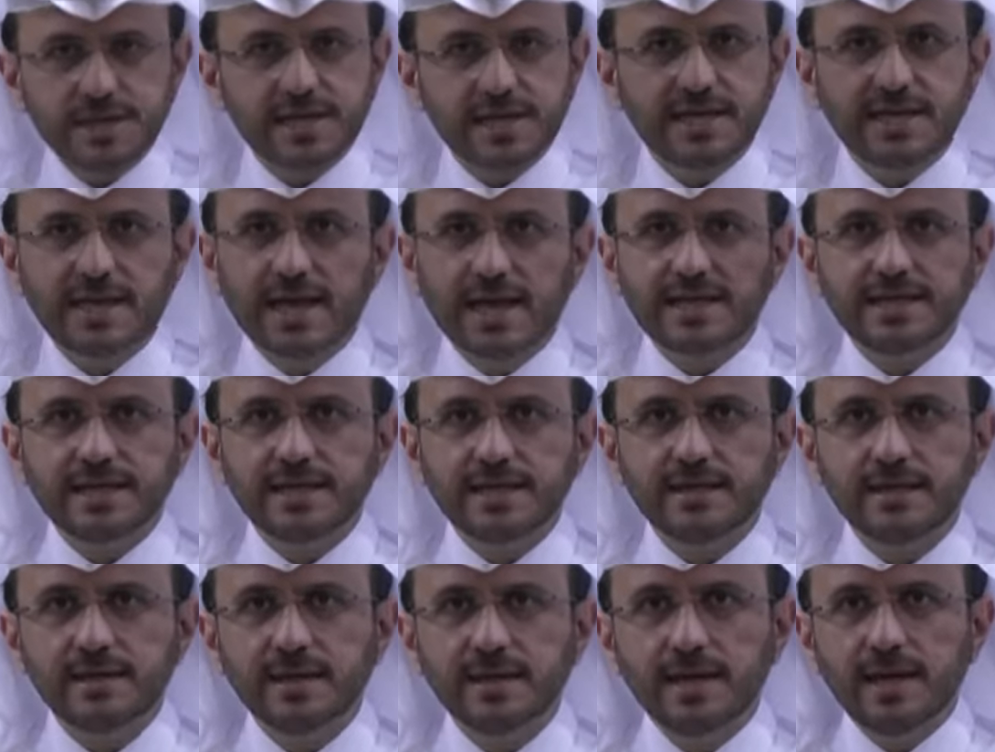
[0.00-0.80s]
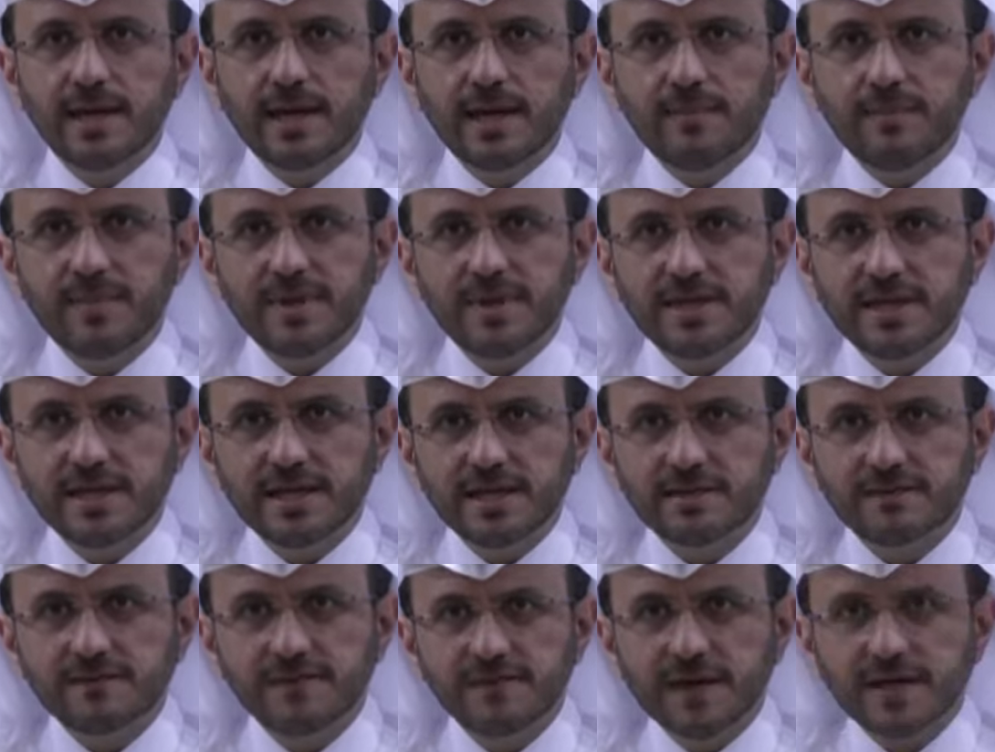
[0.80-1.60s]
seen any
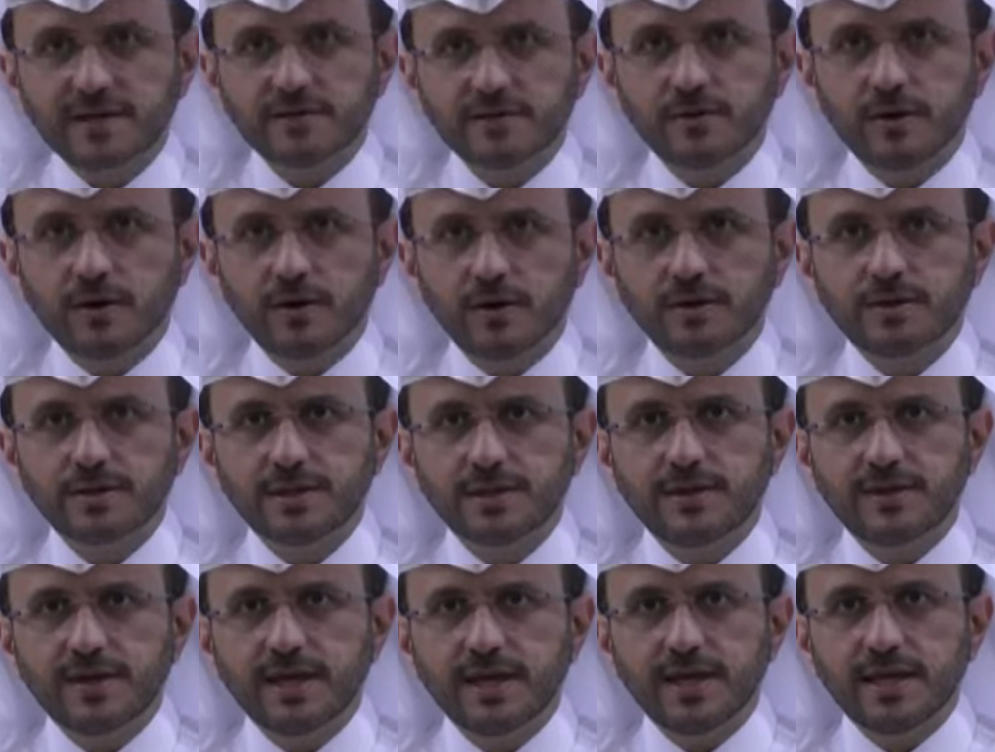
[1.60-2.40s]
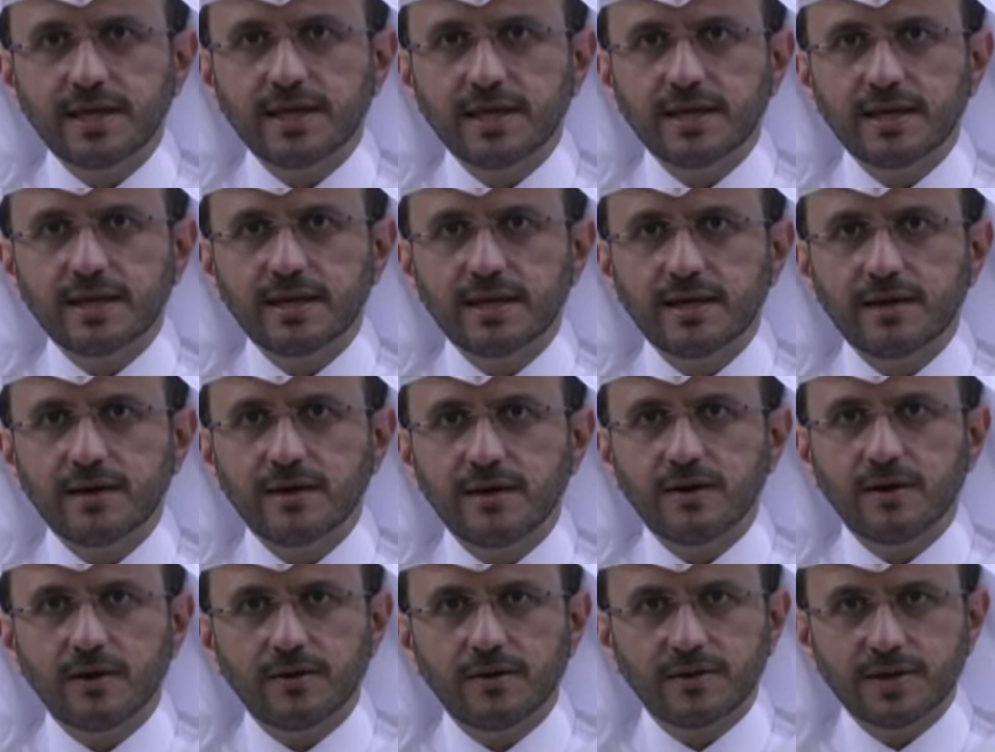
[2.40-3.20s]
immediate effect on
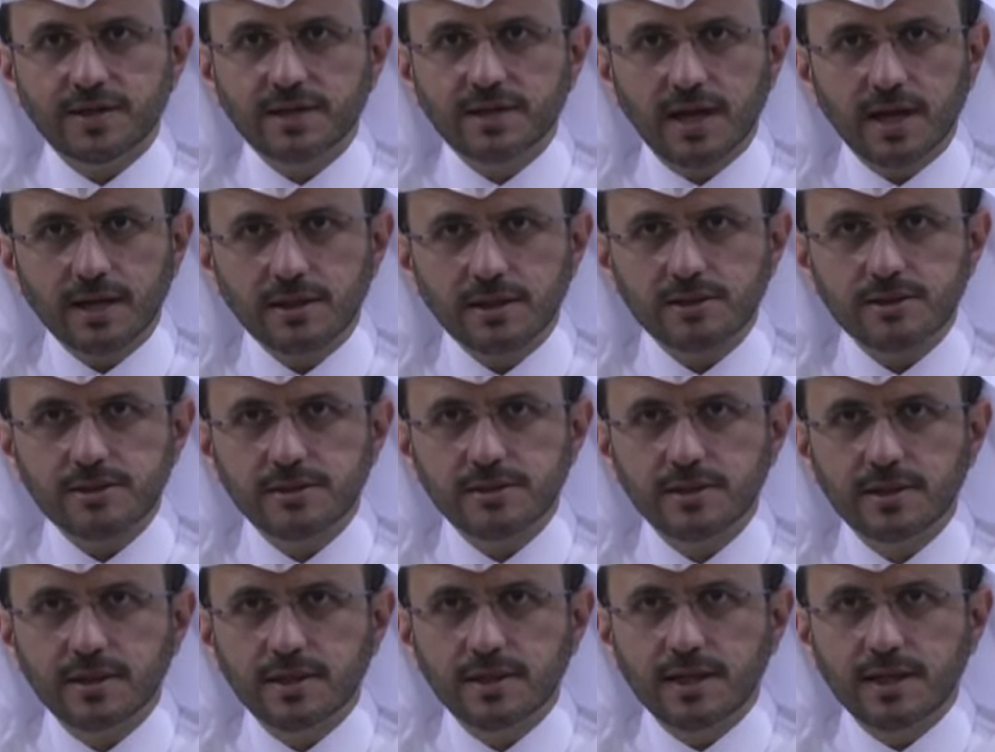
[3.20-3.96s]
the talks.